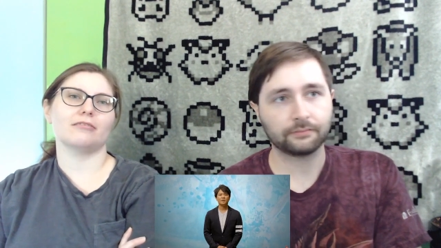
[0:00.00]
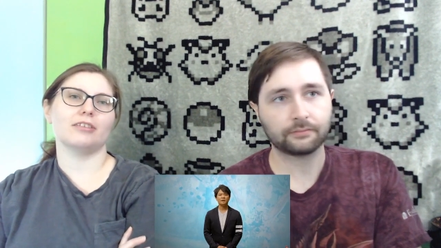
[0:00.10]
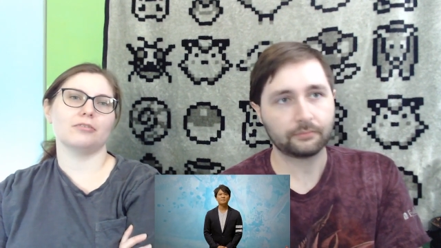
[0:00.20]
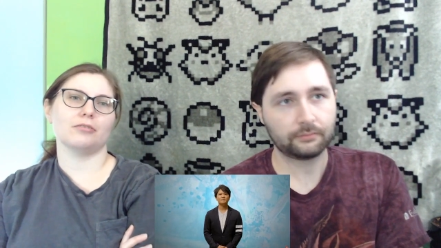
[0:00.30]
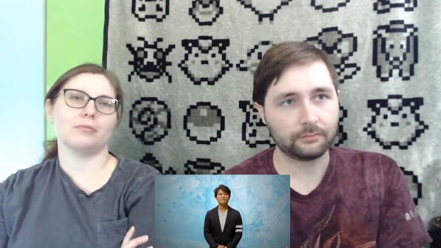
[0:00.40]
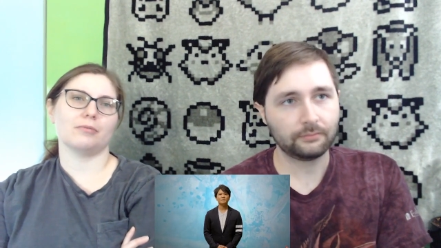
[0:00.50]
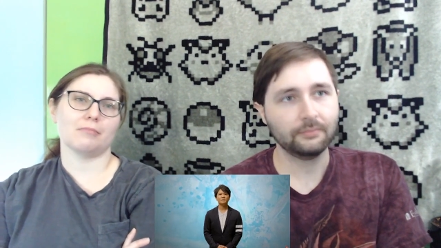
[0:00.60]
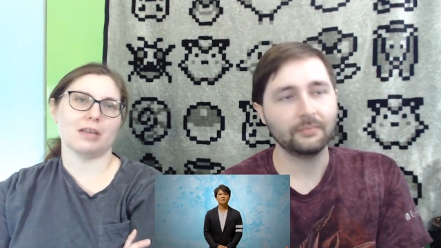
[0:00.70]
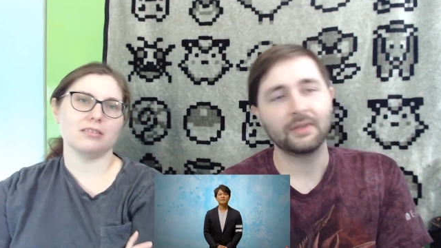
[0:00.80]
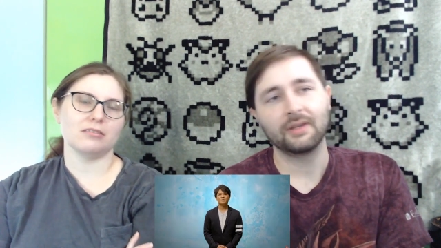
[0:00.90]
Speaker 1: adorable
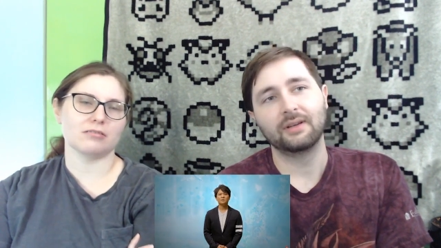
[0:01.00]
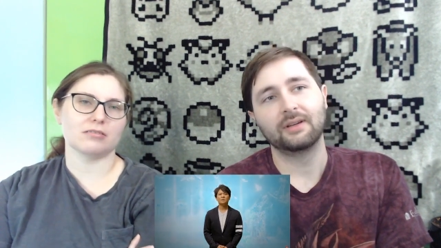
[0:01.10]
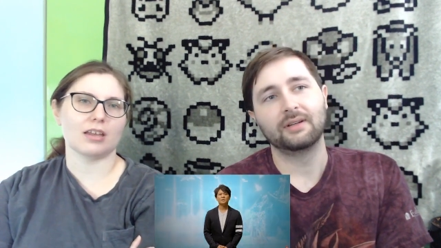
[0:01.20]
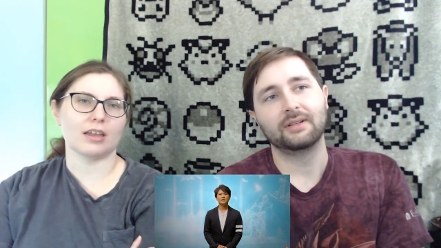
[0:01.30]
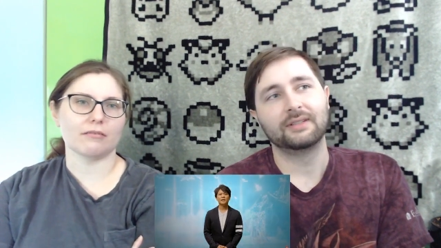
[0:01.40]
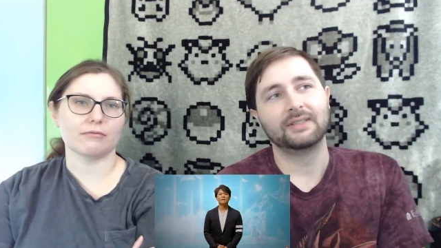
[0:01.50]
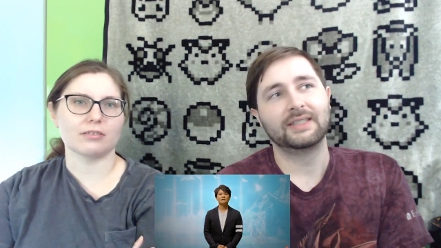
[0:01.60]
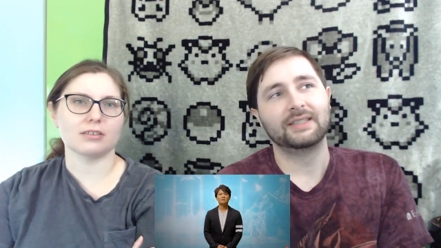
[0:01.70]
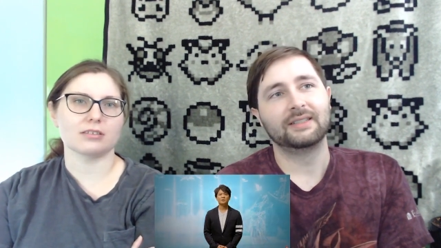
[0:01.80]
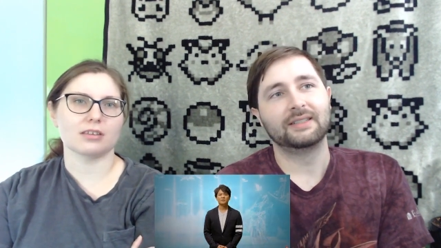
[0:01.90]
monsters they have in this
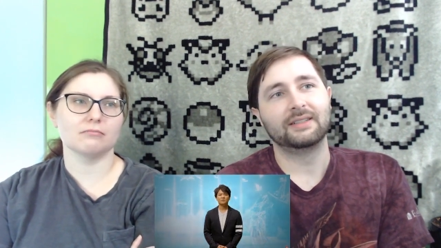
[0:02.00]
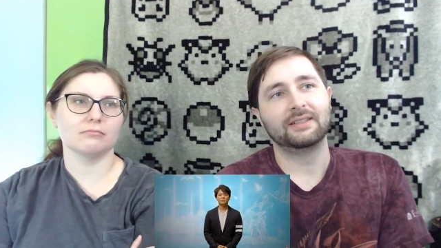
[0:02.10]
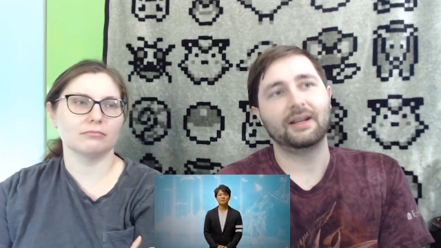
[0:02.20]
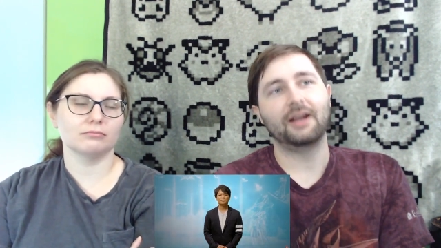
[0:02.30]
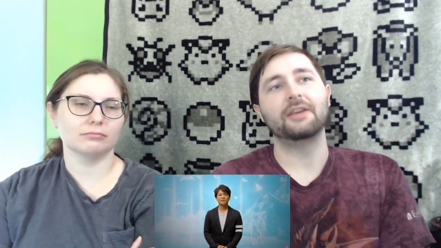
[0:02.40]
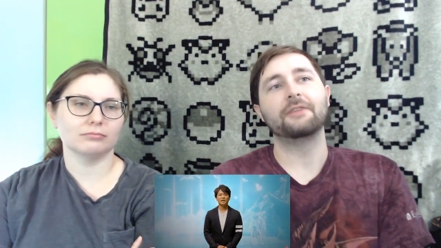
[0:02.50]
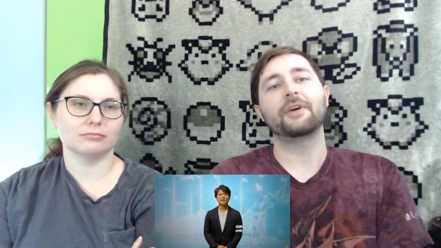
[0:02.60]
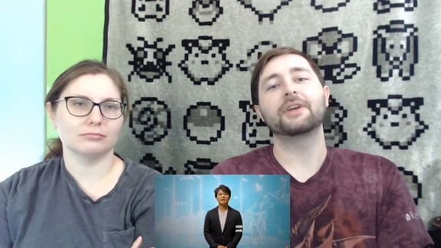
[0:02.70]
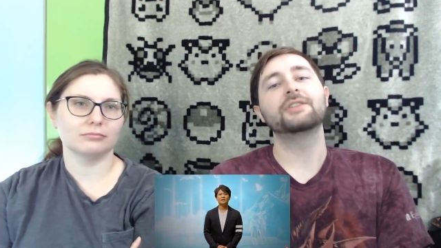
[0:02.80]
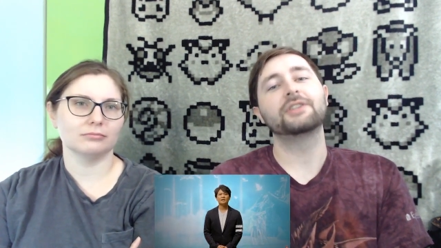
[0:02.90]
game. If I could
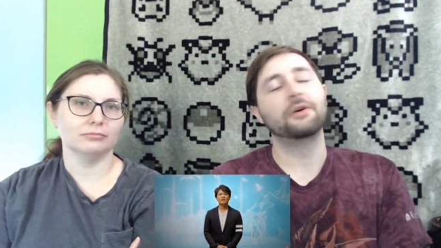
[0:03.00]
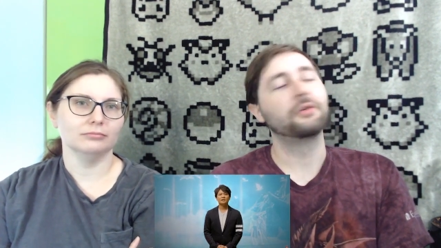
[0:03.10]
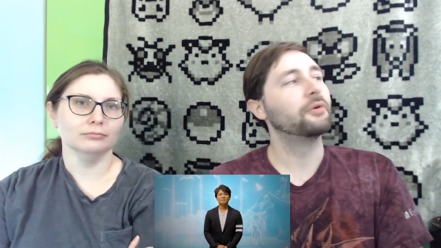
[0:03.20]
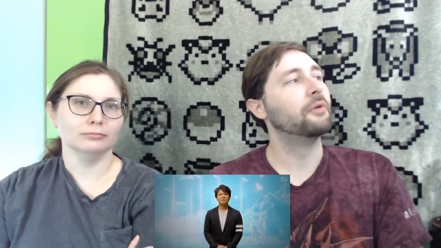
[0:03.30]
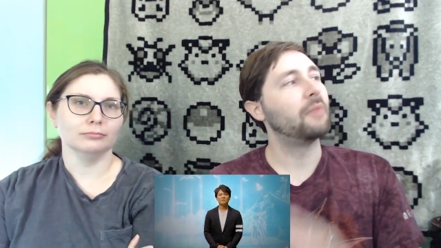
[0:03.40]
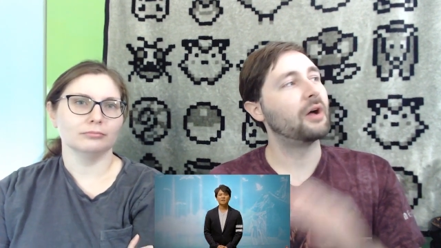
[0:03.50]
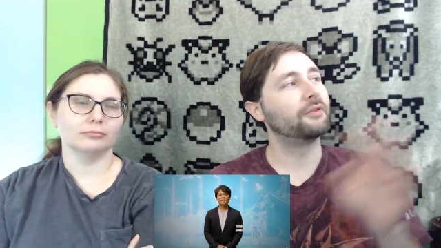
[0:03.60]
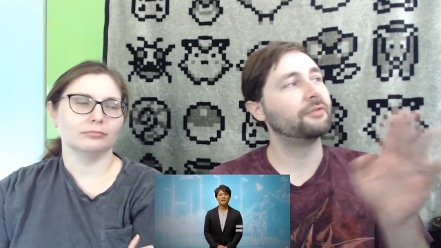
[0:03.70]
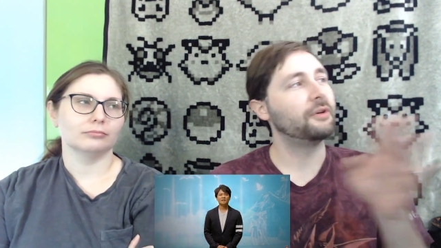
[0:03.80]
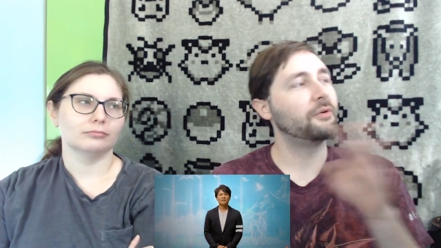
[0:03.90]
just go through a model
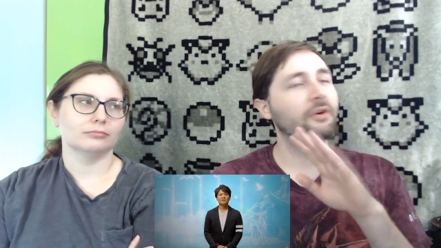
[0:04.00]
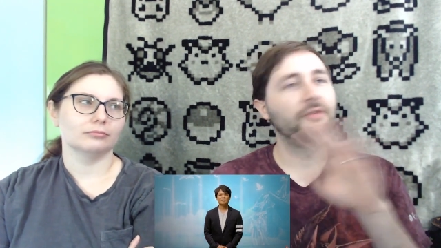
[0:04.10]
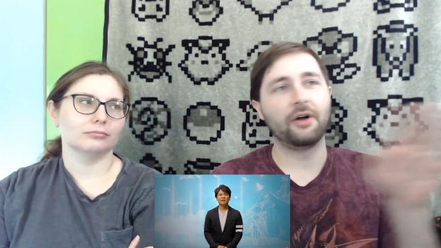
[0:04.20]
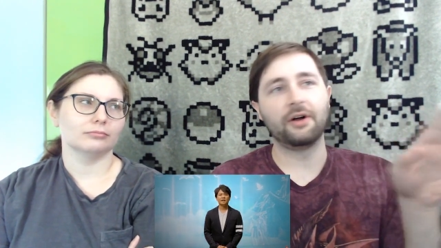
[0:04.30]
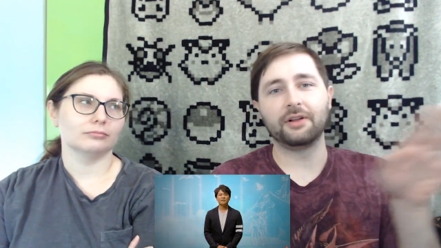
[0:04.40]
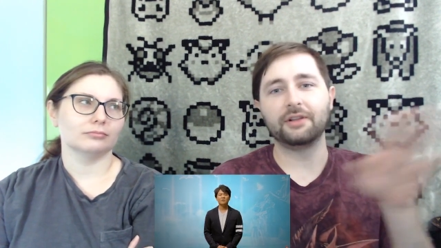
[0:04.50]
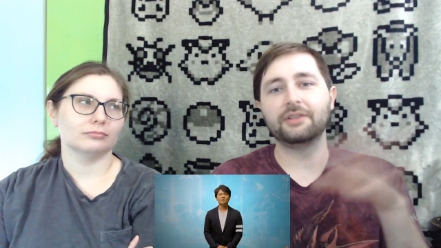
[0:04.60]
viewer of all